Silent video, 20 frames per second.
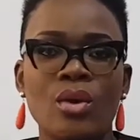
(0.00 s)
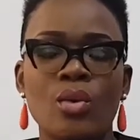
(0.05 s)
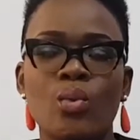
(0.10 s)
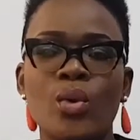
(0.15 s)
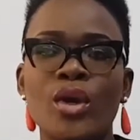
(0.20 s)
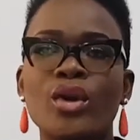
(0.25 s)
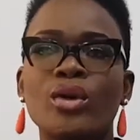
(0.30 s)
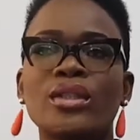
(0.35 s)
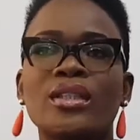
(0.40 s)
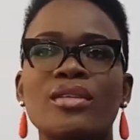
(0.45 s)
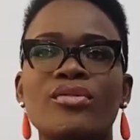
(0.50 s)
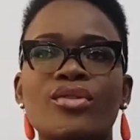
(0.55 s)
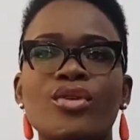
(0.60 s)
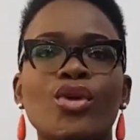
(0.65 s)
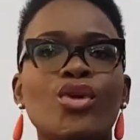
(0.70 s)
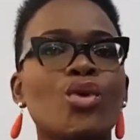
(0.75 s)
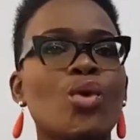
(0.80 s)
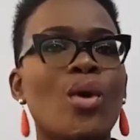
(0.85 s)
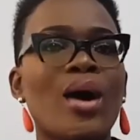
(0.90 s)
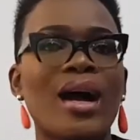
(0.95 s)
We don't
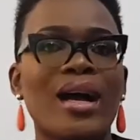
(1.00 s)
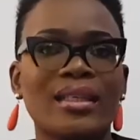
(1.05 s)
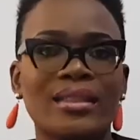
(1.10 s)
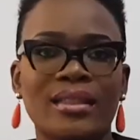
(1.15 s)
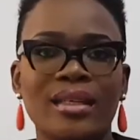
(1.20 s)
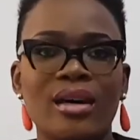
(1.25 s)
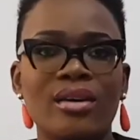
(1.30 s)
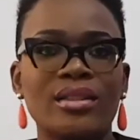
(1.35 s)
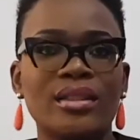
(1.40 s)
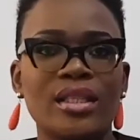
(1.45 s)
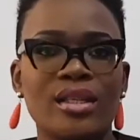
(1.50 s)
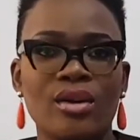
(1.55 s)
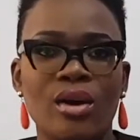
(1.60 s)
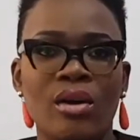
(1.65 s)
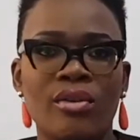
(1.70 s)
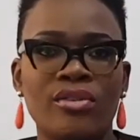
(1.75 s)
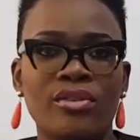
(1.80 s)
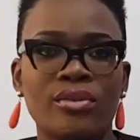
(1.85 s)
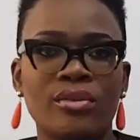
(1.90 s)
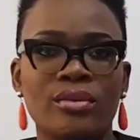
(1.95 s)
even know ourselves
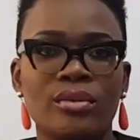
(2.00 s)
enough